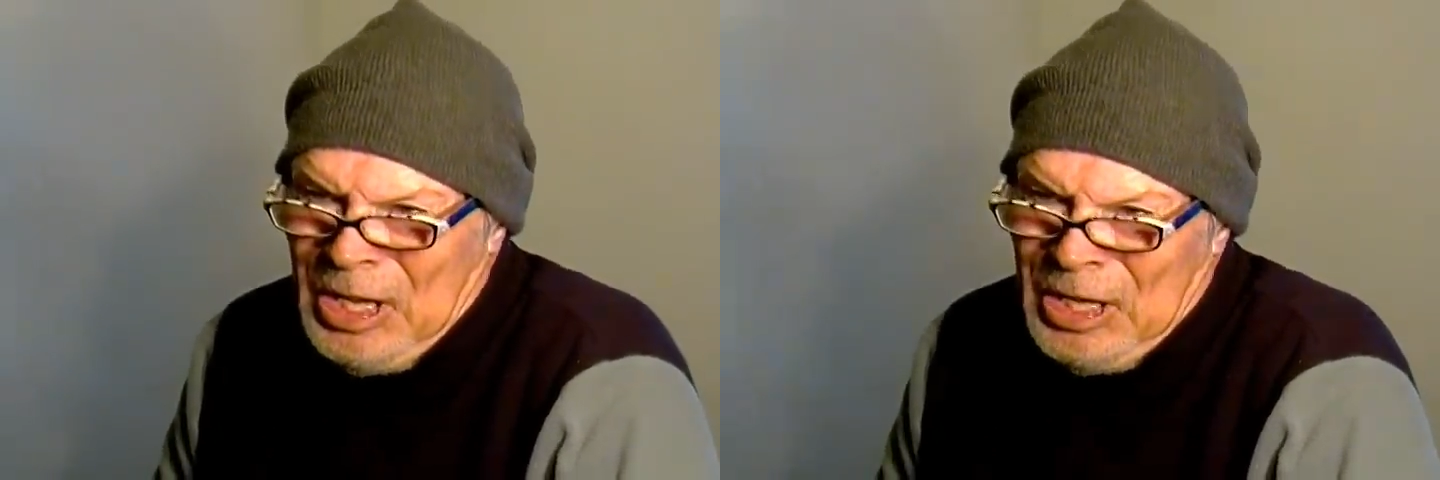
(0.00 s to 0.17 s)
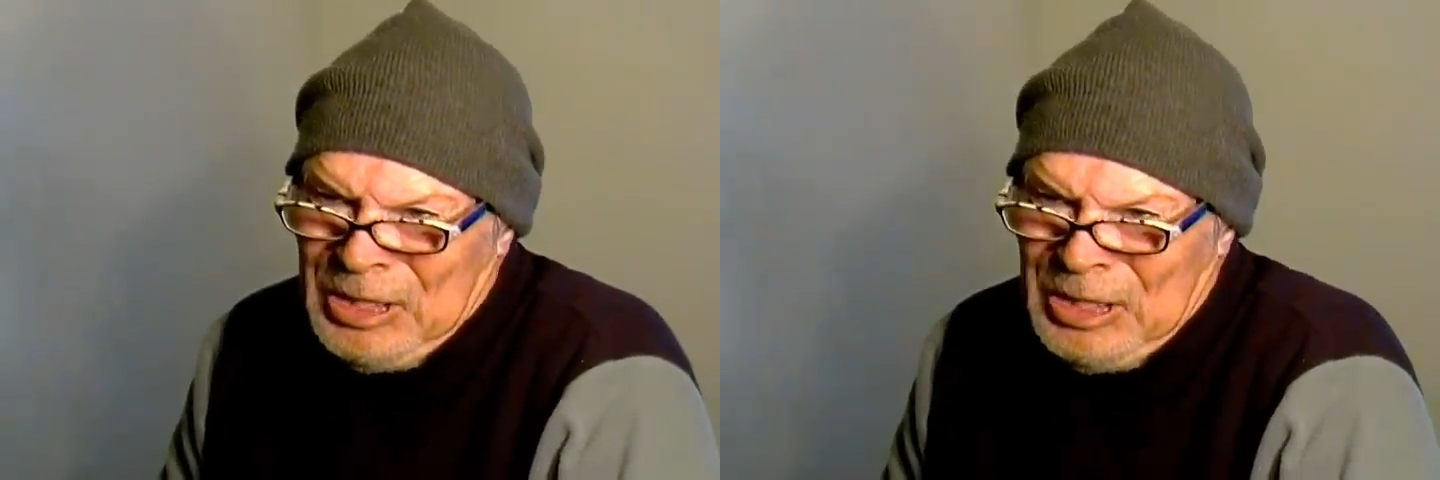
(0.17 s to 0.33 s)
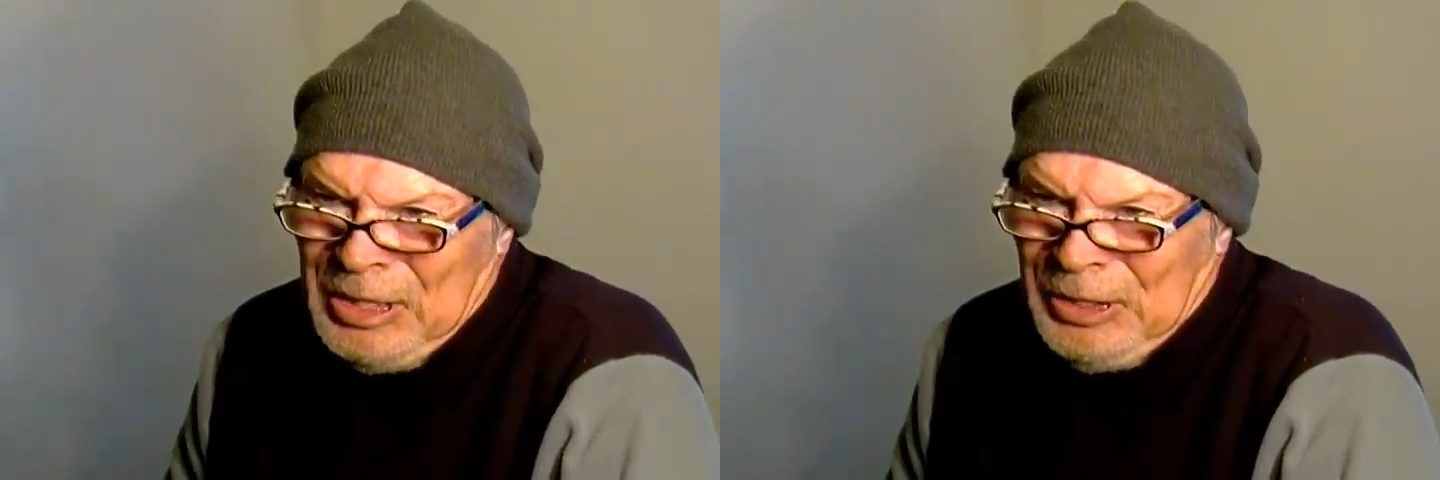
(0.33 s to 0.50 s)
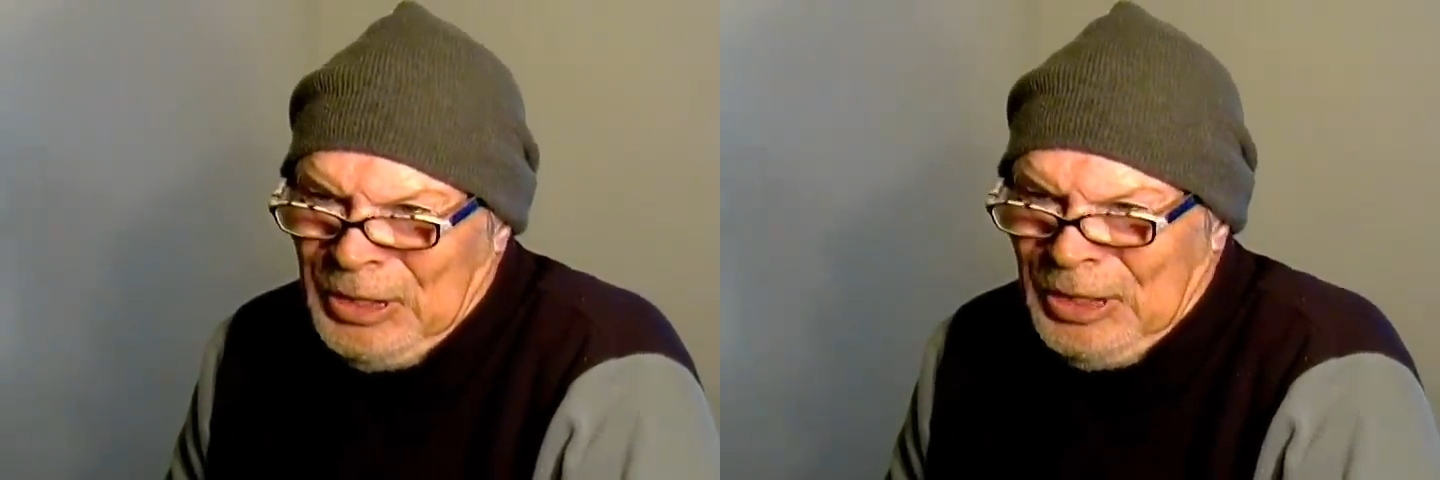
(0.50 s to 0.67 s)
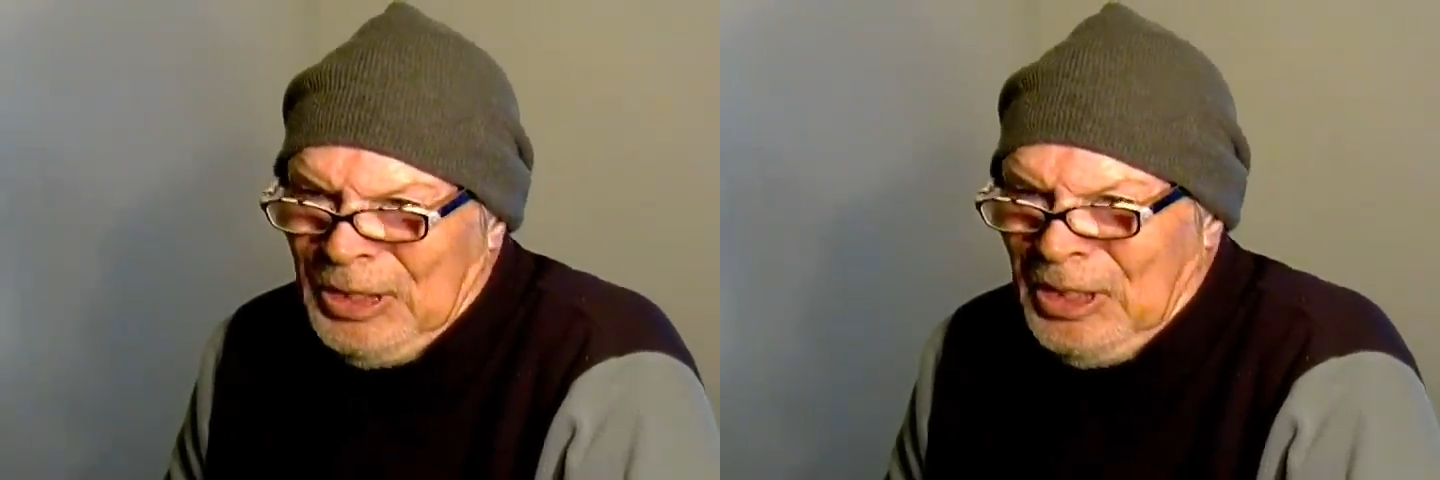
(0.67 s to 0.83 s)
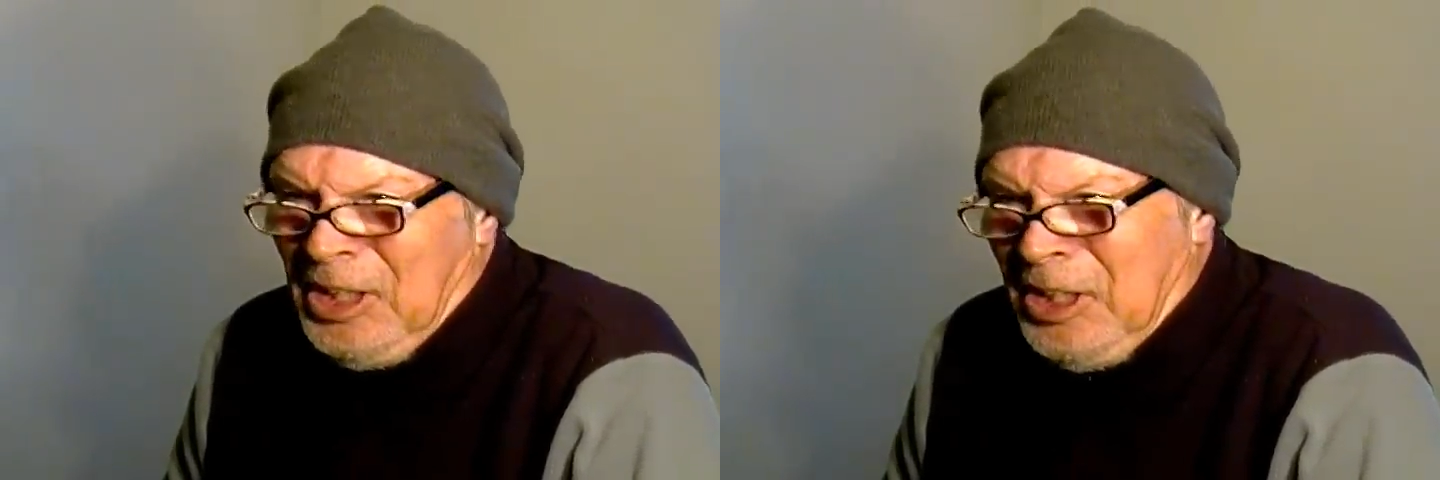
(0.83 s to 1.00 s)

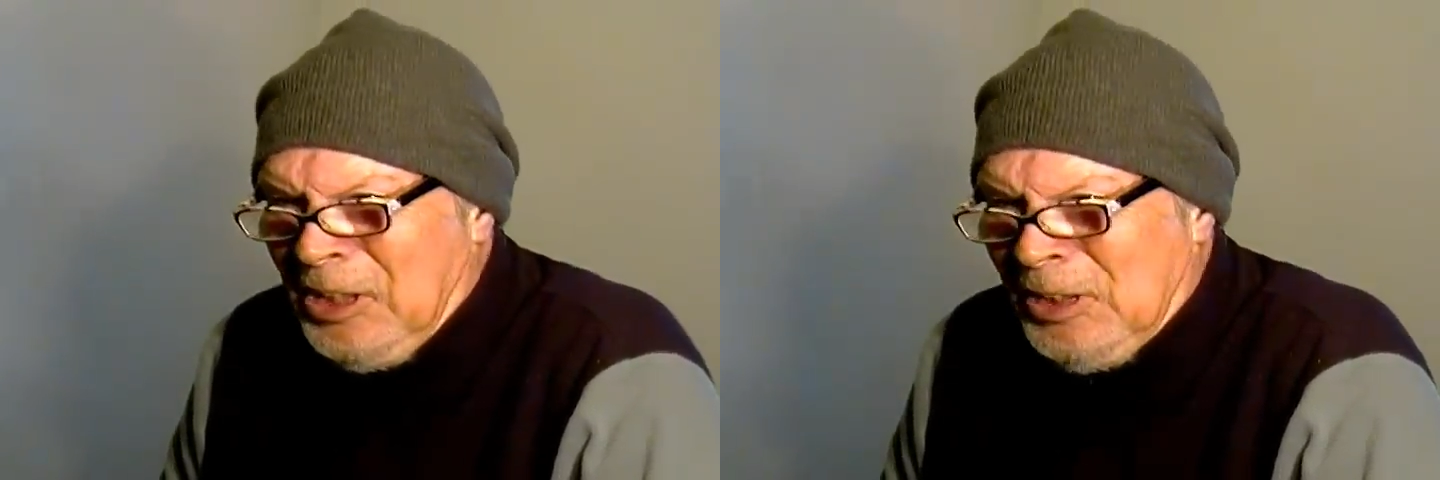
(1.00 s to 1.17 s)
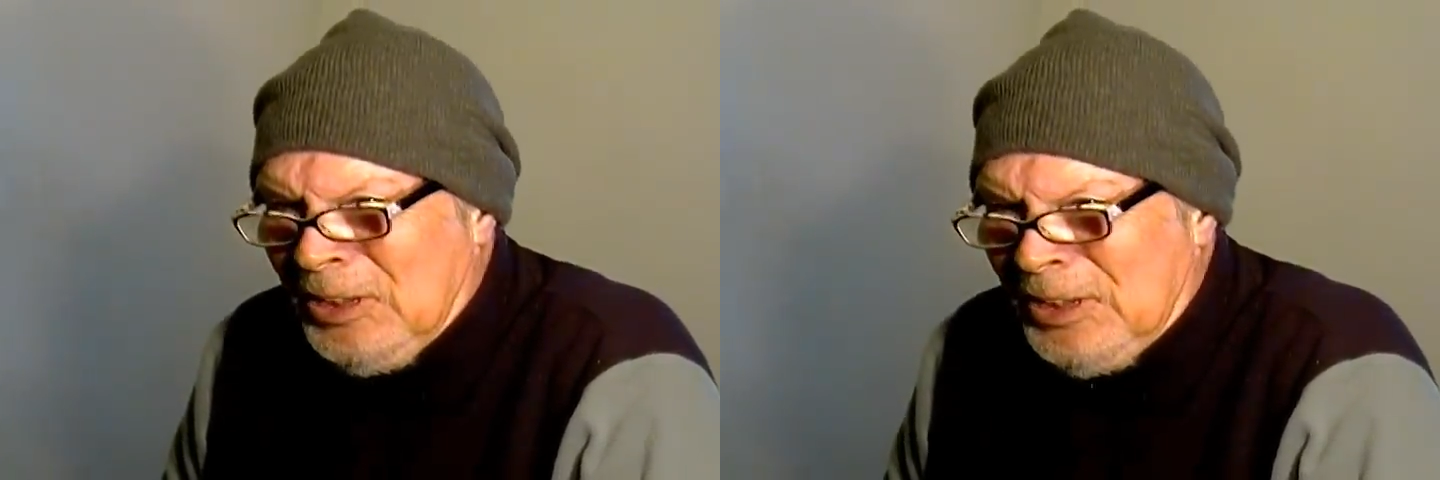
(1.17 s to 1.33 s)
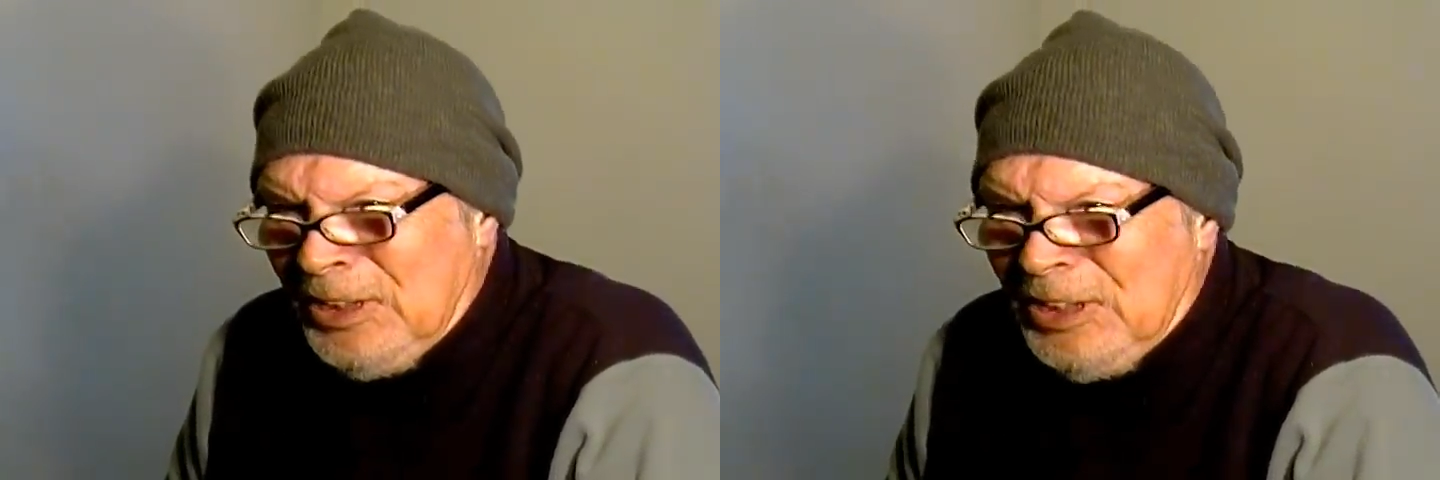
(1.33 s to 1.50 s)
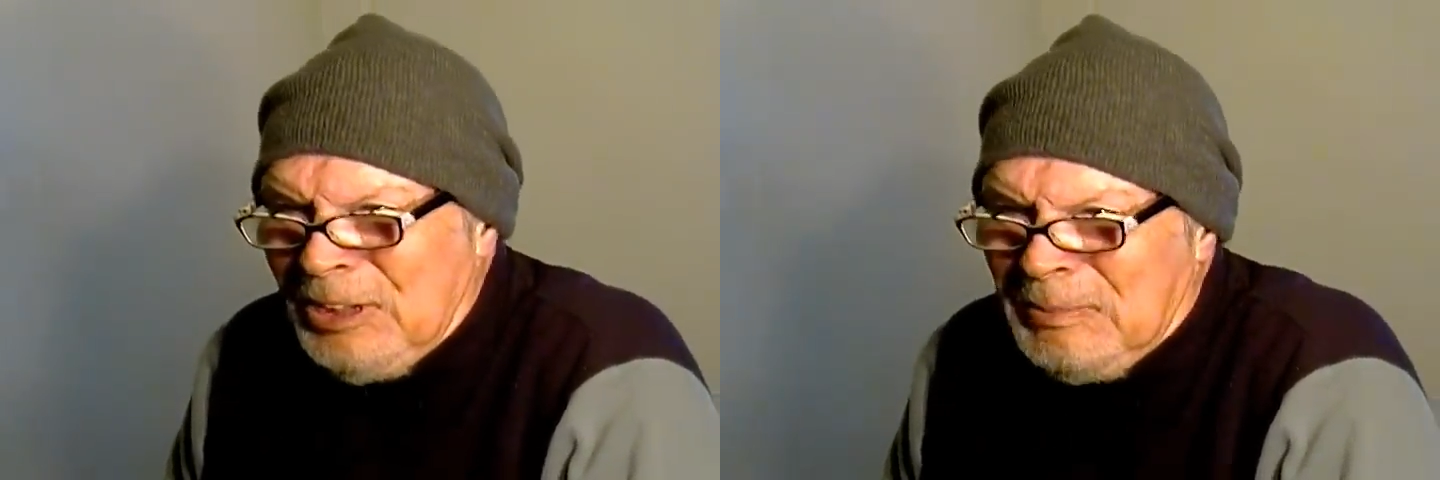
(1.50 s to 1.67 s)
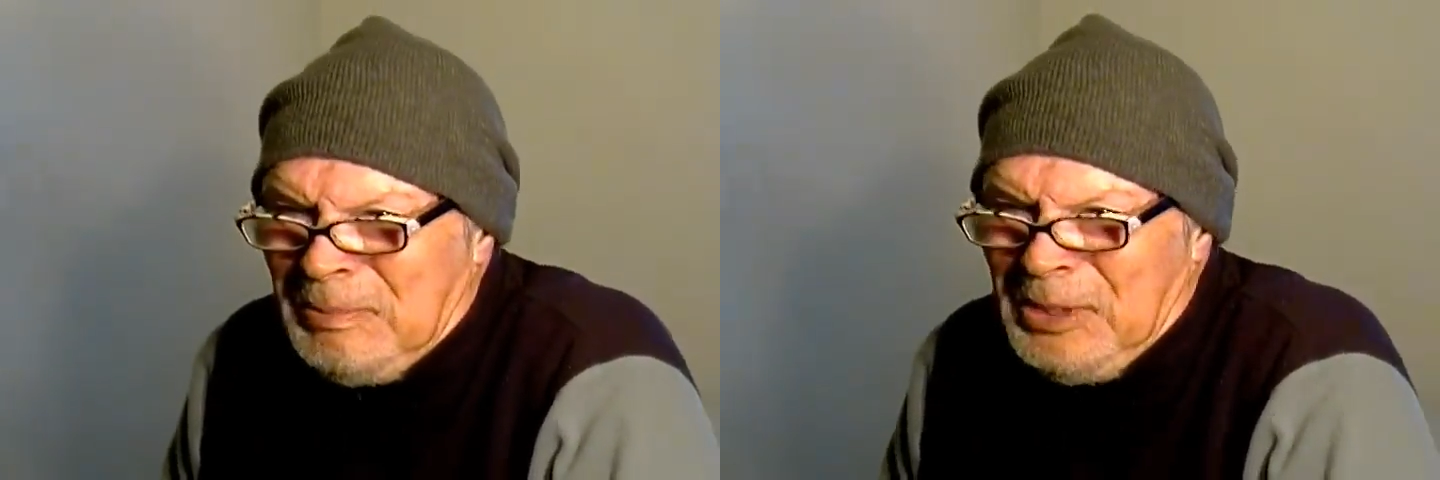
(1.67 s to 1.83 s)
anything else